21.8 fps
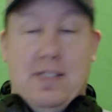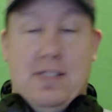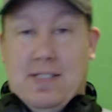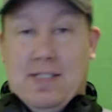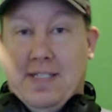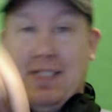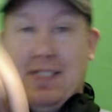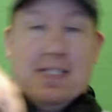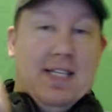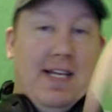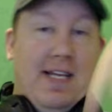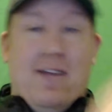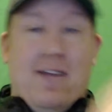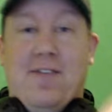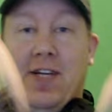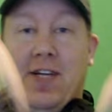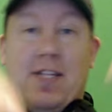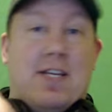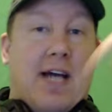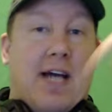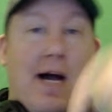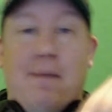just leave it
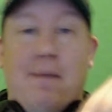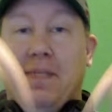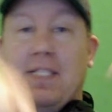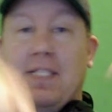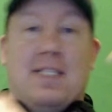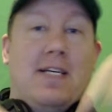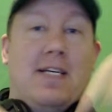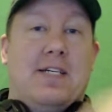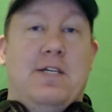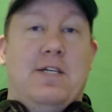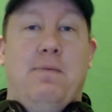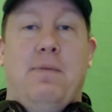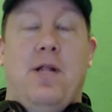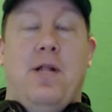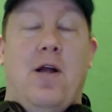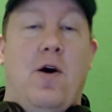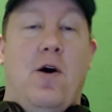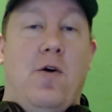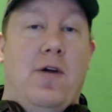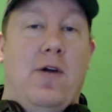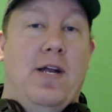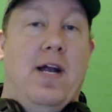in the comment section
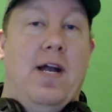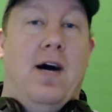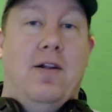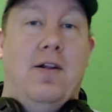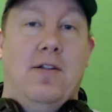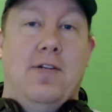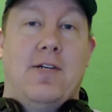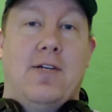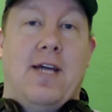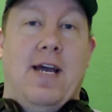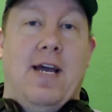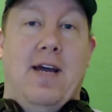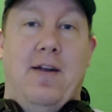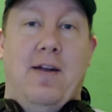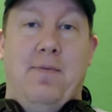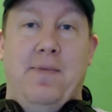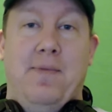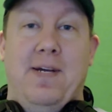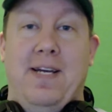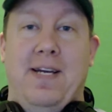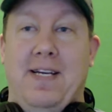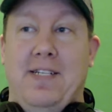below and I'll look at
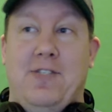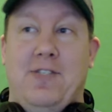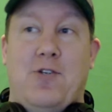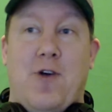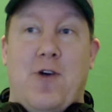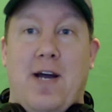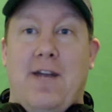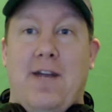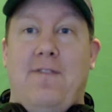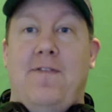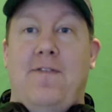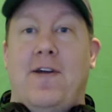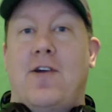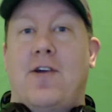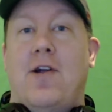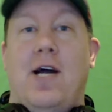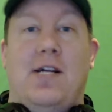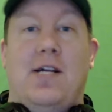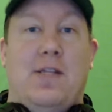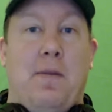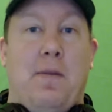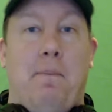them and try to
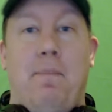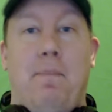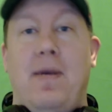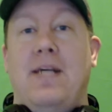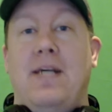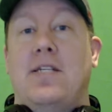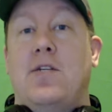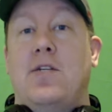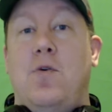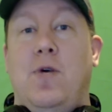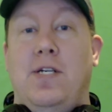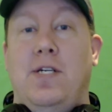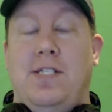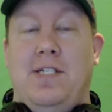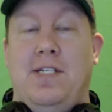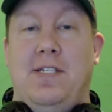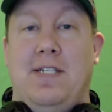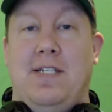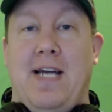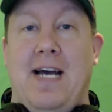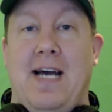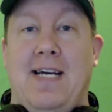figure out the best
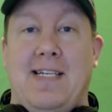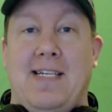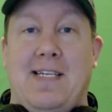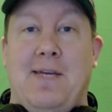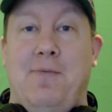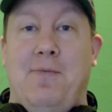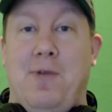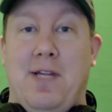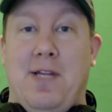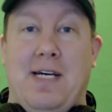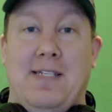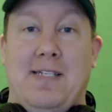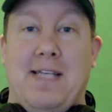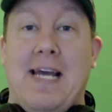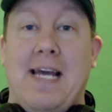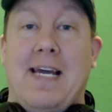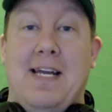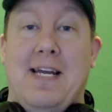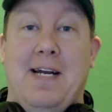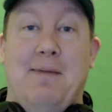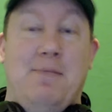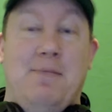questions to ask him without
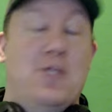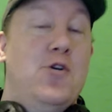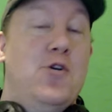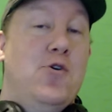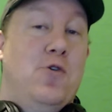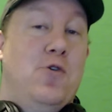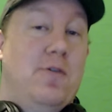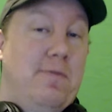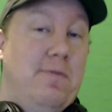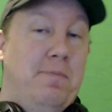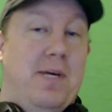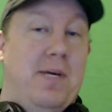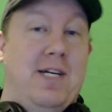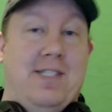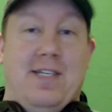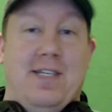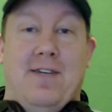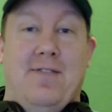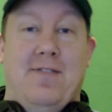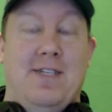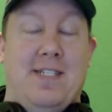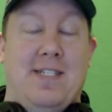taking up too
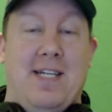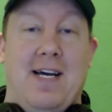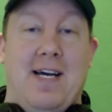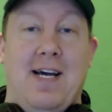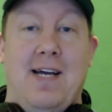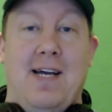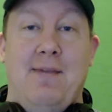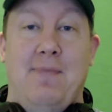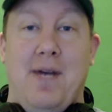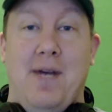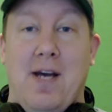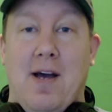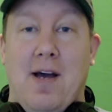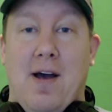much of his time.